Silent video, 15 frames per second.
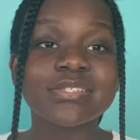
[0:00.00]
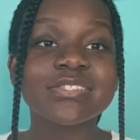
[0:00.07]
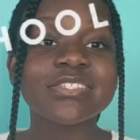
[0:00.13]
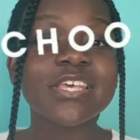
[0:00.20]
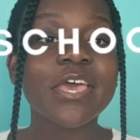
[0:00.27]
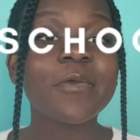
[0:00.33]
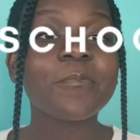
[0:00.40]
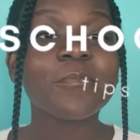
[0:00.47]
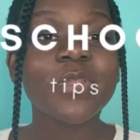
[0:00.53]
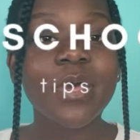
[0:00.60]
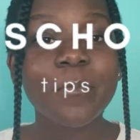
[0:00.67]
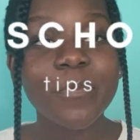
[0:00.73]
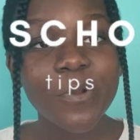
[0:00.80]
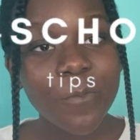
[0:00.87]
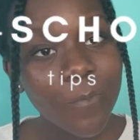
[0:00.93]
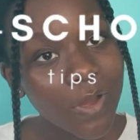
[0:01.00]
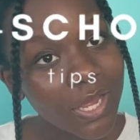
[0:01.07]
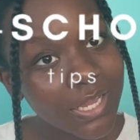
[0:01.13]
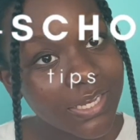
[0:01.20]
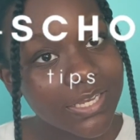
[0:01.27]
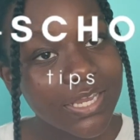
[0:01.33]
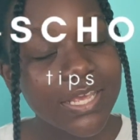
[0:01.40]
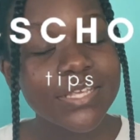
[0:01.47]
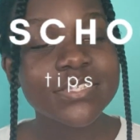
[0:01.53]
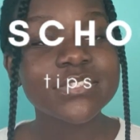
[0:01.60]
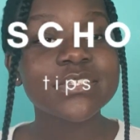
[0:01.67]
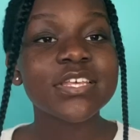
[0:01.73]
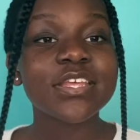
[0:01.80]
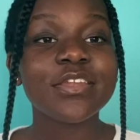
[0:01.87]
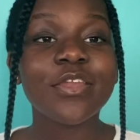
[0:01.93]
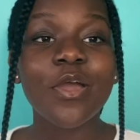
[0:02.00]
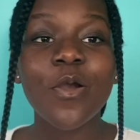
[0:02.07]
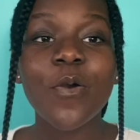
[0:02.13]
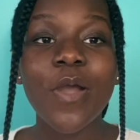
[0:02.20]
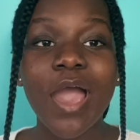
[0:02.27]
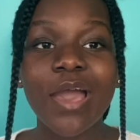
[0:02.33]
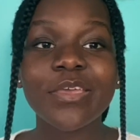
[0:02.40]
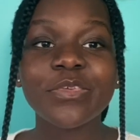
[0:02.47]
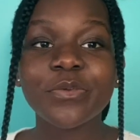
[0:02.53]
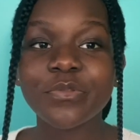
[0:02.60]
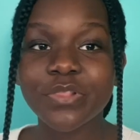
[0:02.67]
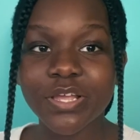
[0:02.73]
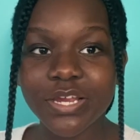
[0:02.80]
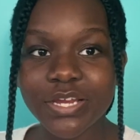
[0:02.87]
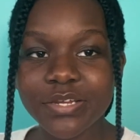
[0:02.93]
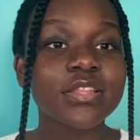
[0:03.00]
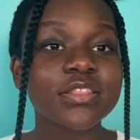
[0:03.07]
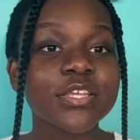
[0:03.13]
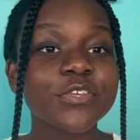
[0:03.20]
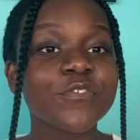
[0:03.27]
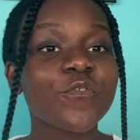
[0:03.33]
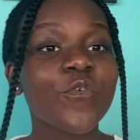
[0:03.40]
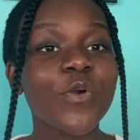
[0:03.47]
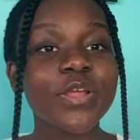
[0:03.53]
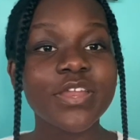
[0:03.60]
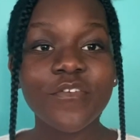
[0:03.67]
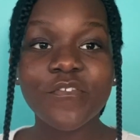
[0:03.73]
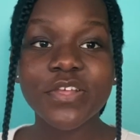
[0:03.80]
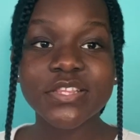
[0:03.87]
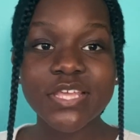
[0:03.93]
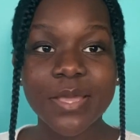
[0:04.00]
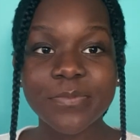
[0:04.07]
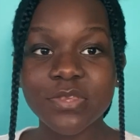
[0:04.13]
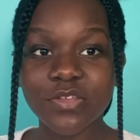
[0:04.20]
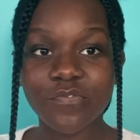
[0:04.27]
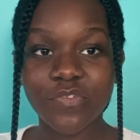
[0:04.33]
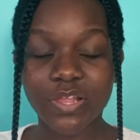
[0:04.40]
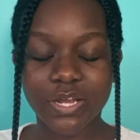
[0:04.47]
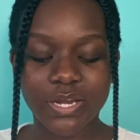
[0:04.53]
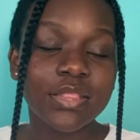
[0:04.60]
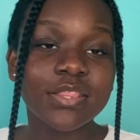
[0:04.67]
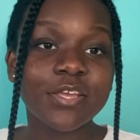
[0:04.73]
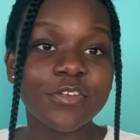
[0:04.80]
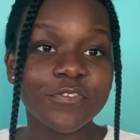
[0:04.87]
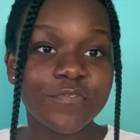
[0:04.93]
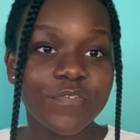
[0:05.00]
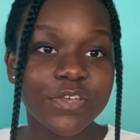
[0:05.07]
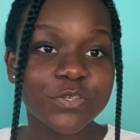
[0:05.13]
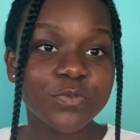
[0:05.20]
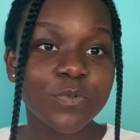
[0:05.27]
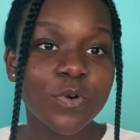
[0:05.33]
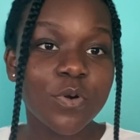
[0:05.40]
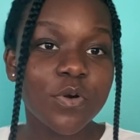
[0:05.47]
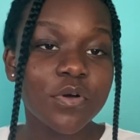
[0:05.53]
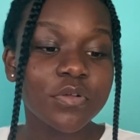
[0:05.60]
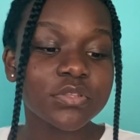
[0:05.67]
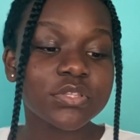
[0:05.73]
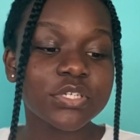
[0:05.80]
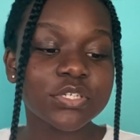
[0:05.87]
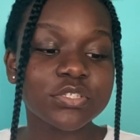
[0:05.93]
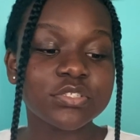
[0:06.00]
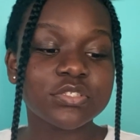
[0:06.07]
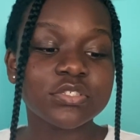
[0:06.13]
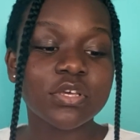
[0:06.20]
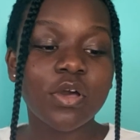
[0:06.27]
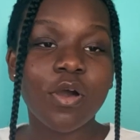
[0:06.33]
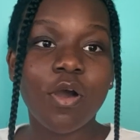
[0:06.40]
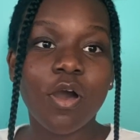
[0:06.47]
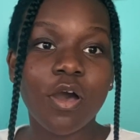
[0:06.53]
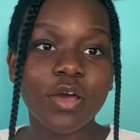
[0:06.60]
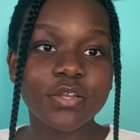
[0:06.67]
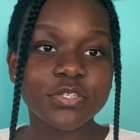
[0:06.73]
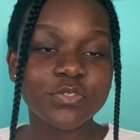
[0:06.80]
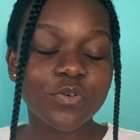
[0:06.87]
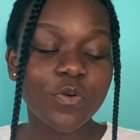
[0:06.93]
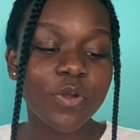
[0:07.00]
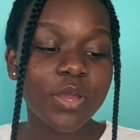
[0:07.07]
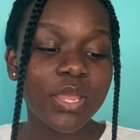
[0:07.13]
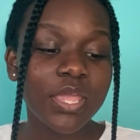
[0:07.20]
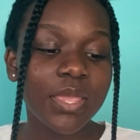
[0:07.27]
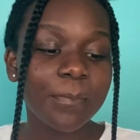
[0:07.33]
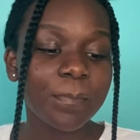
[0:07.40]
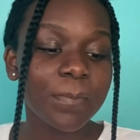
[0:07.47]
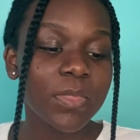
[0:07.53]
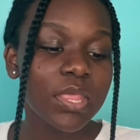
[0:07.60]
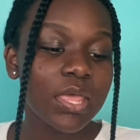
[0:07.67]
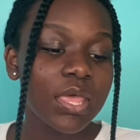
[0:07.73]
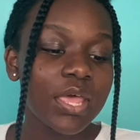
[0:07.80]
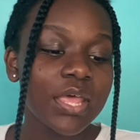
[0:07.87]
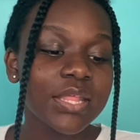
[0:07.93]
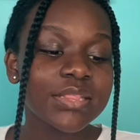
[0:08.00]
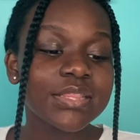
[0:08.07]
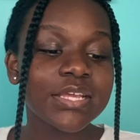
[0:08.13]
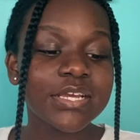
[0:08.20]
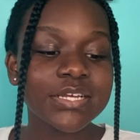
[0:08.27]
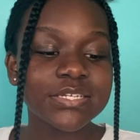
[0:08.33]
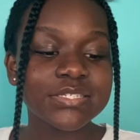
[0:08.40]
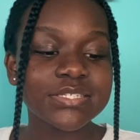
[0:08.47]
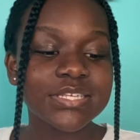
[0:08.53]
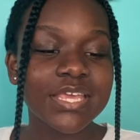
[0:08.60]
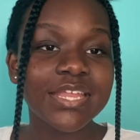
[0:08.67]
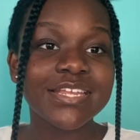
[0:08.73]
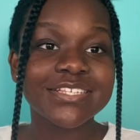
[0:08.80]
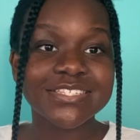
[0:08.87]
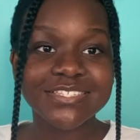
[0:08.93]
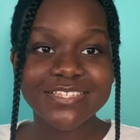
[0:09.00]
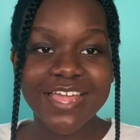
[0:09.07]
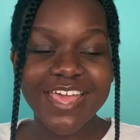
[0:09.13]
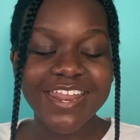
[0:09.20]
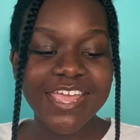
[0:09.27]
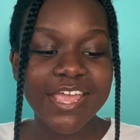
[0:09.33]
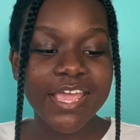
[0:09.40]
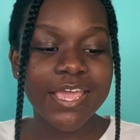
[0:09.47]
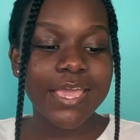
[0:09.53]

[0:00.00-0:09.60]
Tip number 1 is to know how you learn. There's 4 different types of learning. There's visual, there's auditory, there's kinesthetic,